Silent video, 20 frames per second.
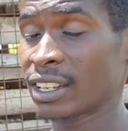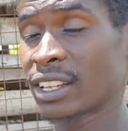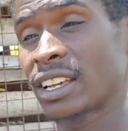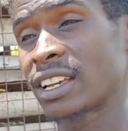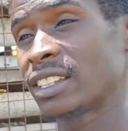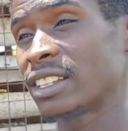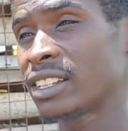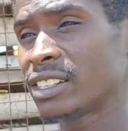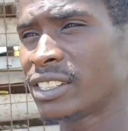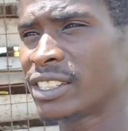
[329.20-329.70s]

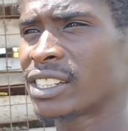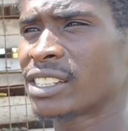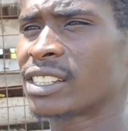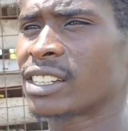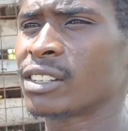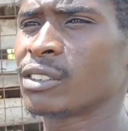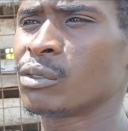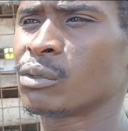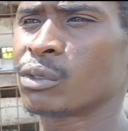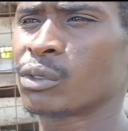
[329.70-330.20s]
and then just
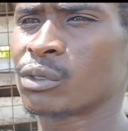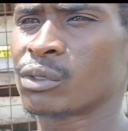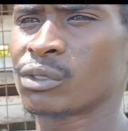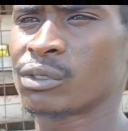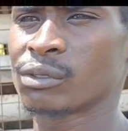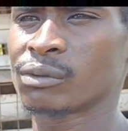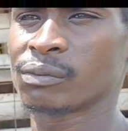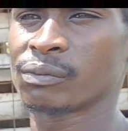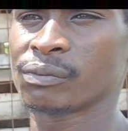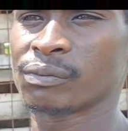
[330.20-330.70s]
tell you what to
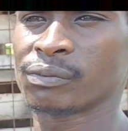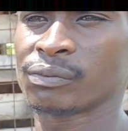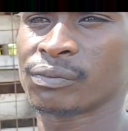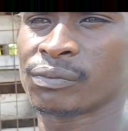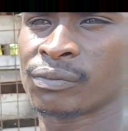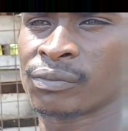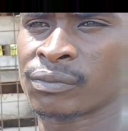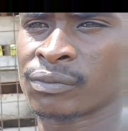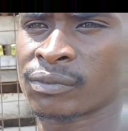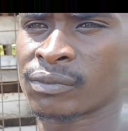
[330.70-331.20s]
do.
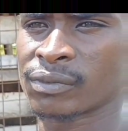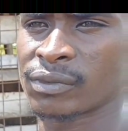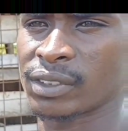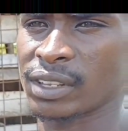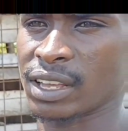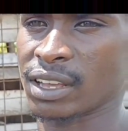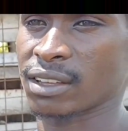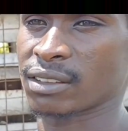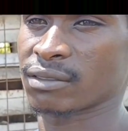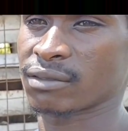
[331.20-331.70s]

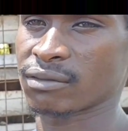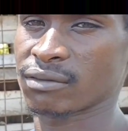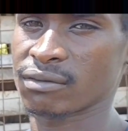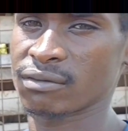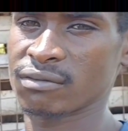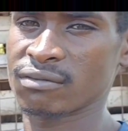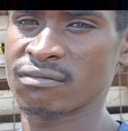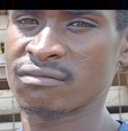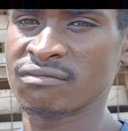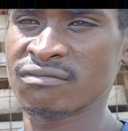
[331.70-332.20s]
Yeah, so